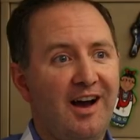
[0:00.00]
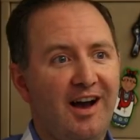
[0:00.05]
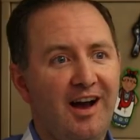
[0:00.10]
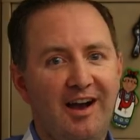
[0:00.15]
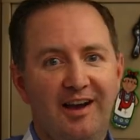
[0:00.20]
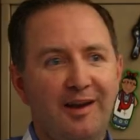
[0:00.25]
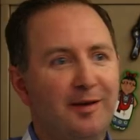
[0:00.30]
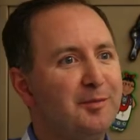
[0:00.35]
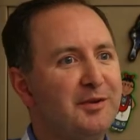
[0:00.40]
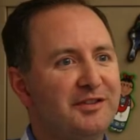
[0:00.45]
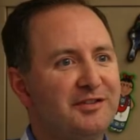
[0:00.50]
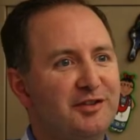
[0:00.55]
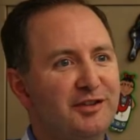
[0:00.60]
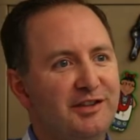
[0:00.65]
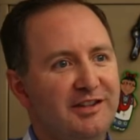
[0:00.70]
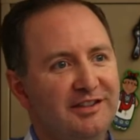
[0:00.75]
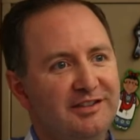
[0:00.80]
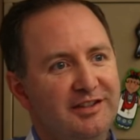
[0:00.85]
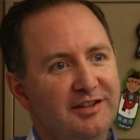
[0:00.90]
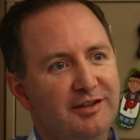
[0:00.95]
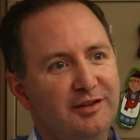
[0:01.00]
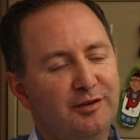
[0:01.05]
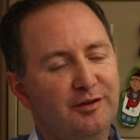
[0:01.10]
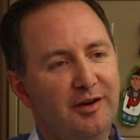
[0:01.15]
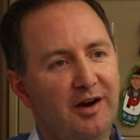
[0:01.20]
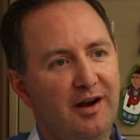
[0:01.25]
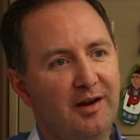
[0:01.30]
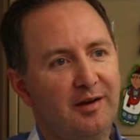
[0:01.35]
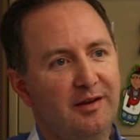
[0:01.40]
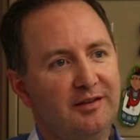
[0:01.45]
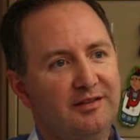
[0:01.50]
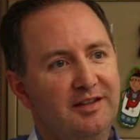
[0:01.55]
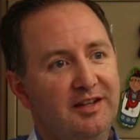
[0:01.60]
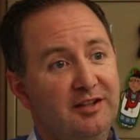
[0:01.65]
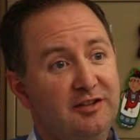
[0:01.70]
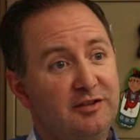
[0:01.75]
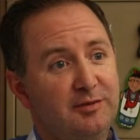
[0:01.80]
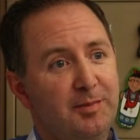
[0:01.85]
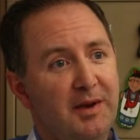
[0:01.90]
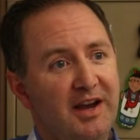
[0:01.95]
Hi, I'm Mr. Dicidu. I
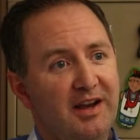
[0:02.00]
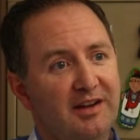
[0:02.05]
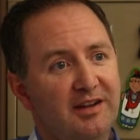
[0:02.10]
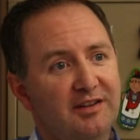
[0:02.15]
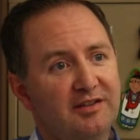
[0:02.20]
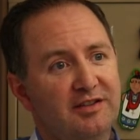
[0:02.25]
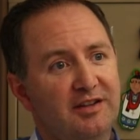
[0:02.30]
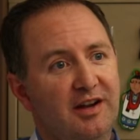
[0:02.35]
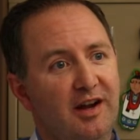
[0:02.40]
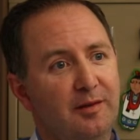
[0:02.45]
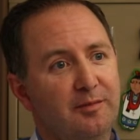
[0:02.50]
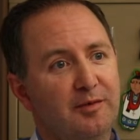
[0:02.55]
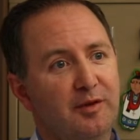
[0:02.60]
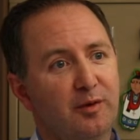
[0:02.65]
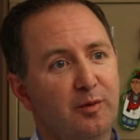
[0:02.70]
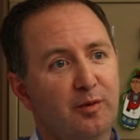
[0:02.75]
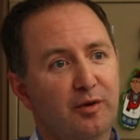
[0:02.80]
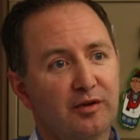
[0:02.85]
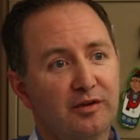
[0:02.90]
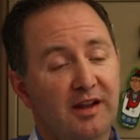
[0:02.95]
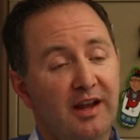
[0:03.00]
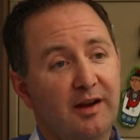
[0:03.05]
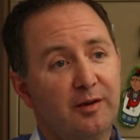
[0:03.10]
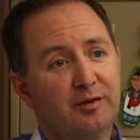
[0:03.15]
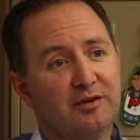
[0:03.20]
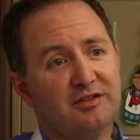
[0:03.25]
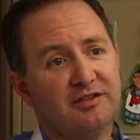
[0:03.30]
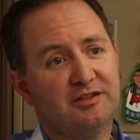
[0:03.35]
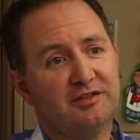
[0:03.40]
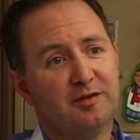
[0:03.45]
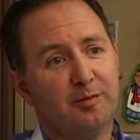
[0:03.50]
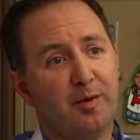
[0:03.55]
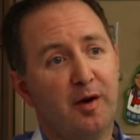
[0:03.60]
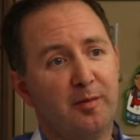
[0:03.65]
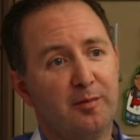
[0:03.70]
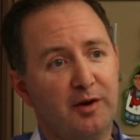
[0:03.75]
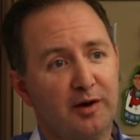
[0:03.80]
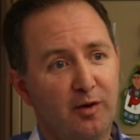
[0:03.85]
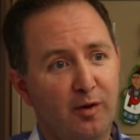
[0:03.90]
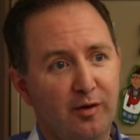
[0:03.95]
teach Spanish, and I'm the World Languages
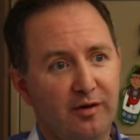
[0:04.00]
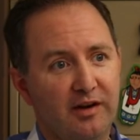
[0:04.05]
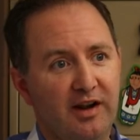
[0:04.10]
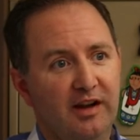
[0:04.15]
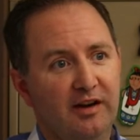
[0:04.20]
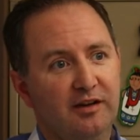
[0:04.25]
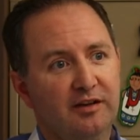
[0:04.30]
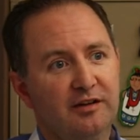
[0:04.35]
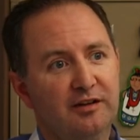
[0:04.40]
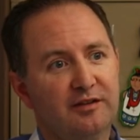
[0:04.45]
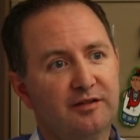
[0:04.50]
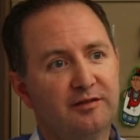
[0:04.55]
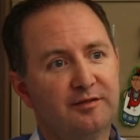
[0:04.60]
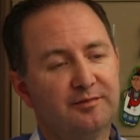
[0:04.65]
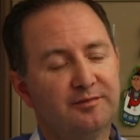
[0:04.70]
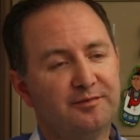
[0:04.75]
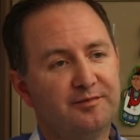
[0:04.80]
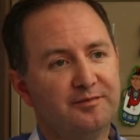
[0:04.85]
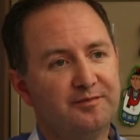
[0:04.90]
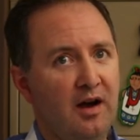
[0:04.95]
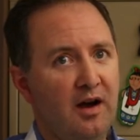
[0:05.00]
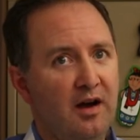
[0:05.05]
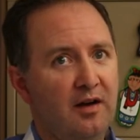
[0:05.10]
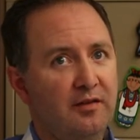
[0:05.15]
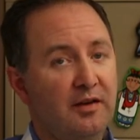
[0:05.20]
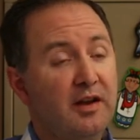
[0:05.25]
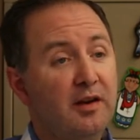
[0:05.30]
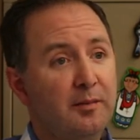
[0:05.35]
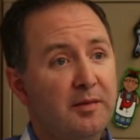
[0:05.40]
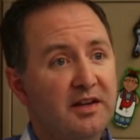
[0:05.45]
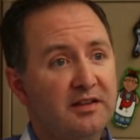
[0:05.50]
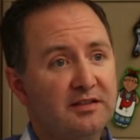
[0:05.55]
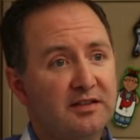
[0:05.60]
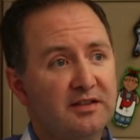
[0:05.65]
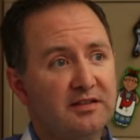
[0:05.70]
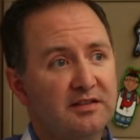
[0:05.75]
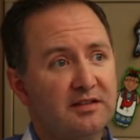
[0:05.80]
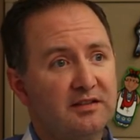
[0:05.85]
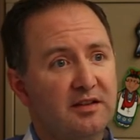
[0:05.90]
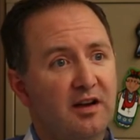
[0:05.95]
Department Coordinator. Vietnamese
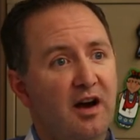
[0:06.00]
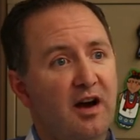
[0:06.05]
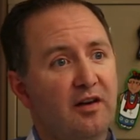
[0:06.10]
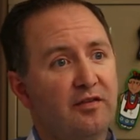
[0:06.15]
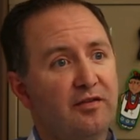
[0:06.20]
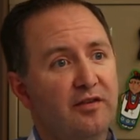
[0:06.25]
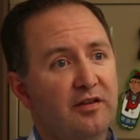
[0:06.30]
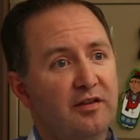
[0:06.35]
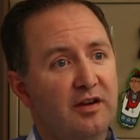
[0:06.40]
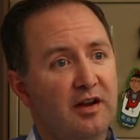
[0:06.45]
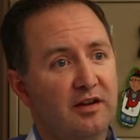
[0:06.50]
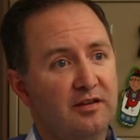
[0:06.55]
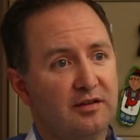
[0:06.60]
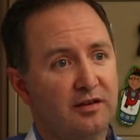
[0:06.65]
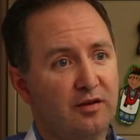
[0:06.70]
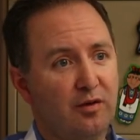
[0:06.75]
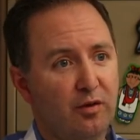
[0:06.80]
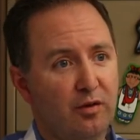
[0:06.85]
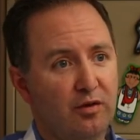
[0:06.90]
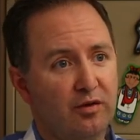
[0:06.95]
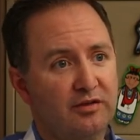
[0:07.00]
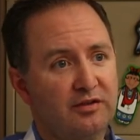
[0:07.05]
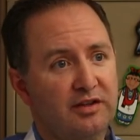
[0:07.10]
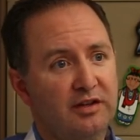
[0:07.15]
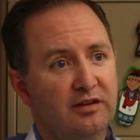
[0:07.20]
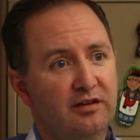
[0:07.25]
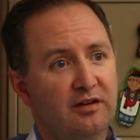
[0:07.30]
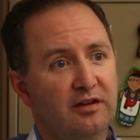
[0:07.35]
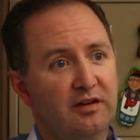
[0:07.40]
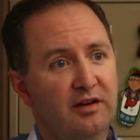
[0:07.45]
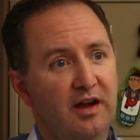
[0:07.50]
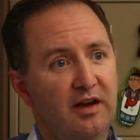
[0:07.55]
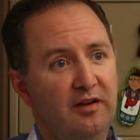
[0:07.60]
isn't offered as a course here at